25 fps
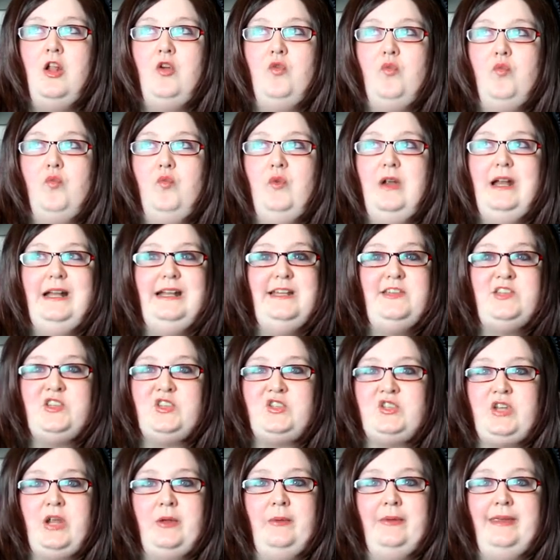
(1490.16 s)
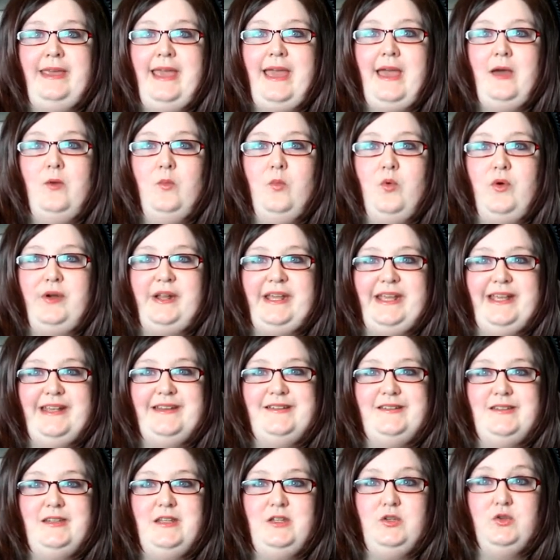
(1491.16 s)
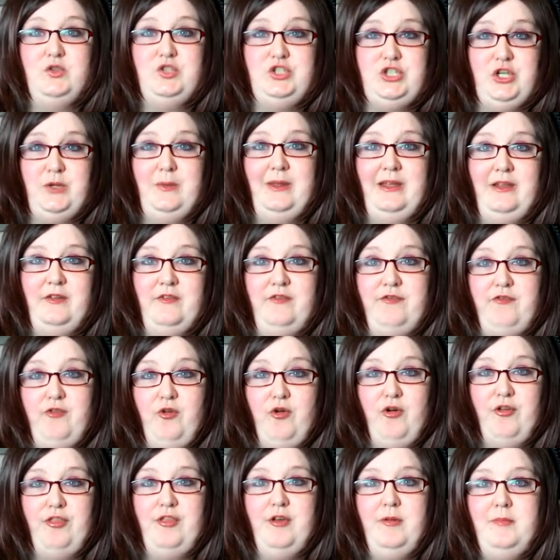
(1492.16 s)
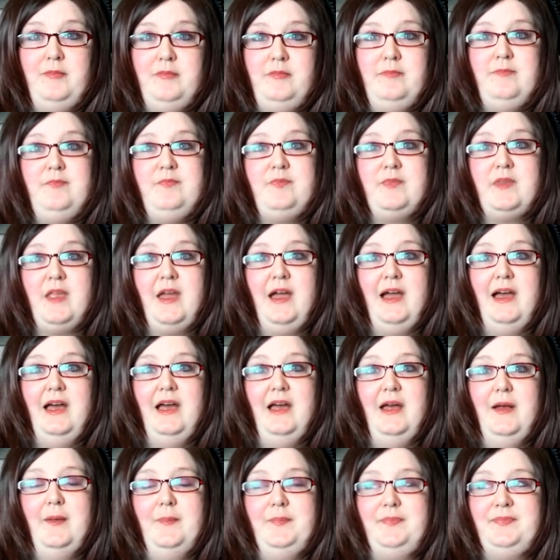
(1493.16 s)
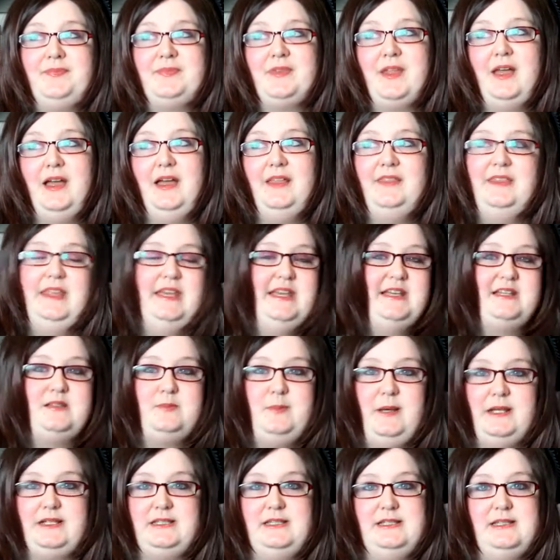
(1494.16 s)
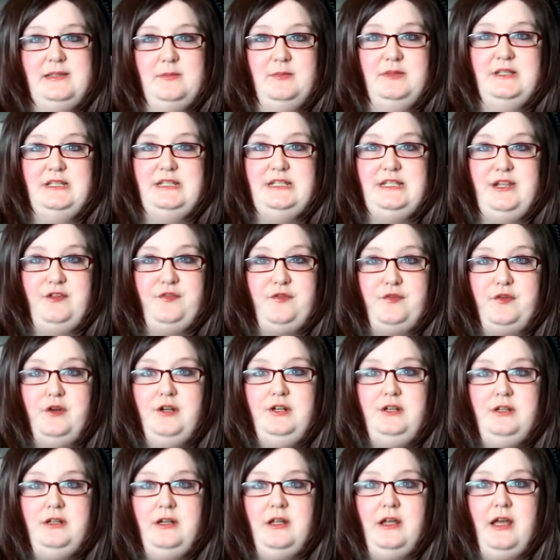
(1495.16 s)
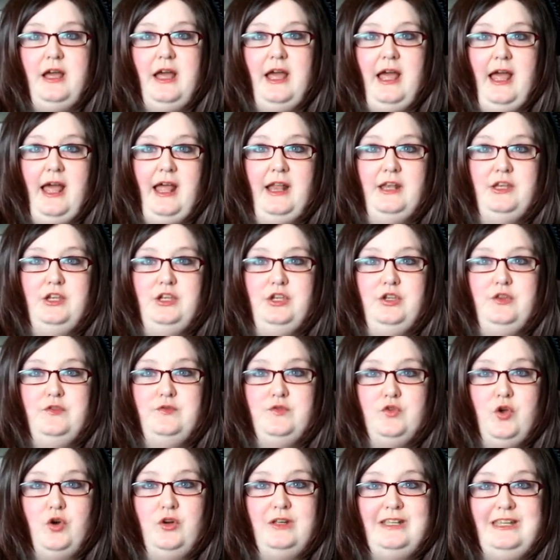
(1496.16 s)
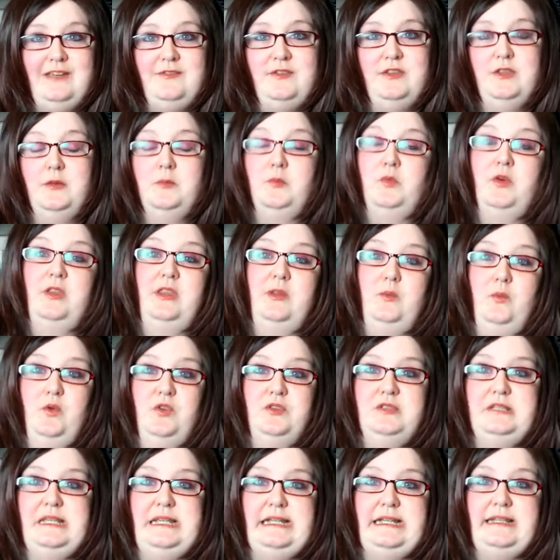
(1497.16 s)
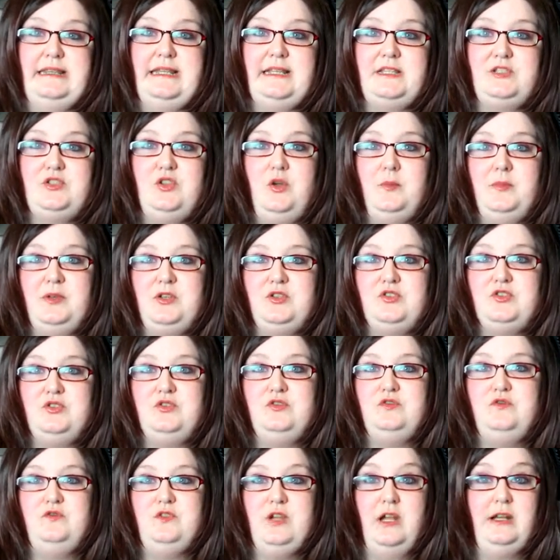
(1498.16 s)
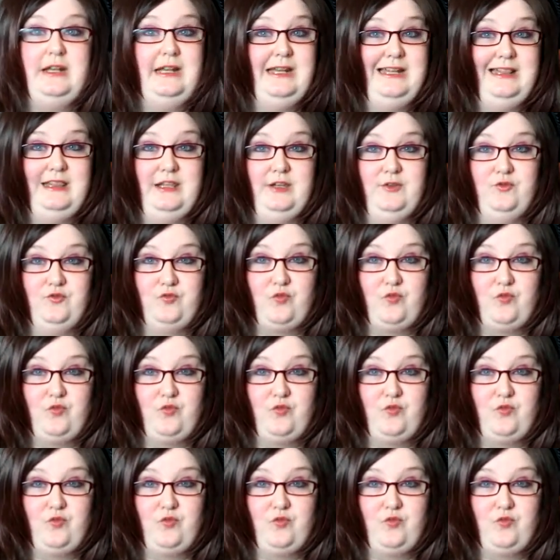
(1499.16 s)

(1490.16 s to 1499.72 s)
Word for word: really just don't get what it is that you're doing for them um, and they expected something different and you've not given them what they wanted and that's not because you've done anything